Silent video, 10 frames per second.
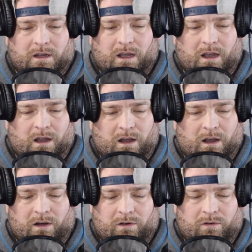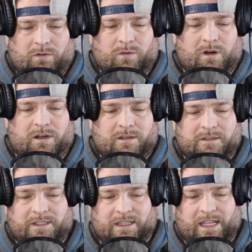
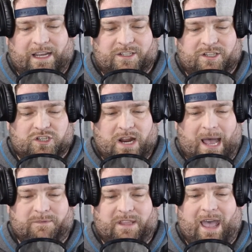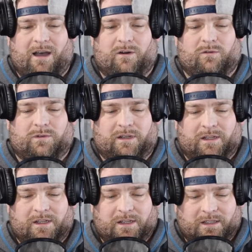The link just dropped out.
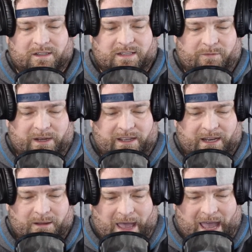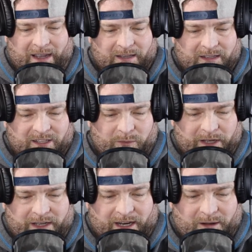Let's see if we can get it back. I think
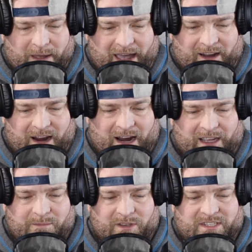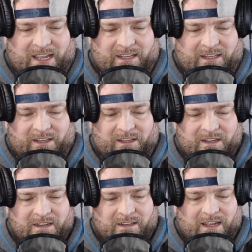we can get it back. All right, give me a second here.
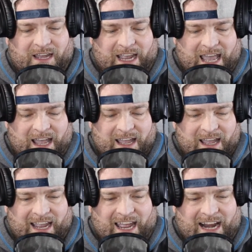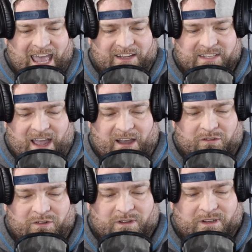I gotta X out.
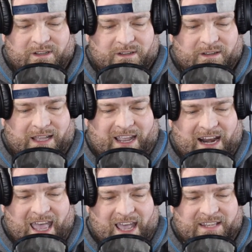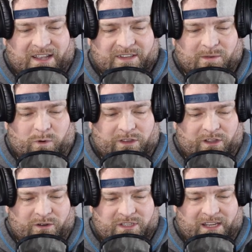I gotta X out some
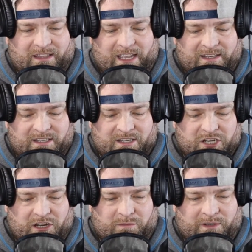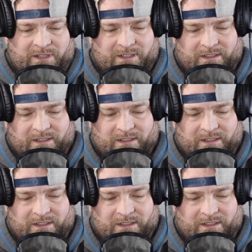windows here, ladies and gentlemen.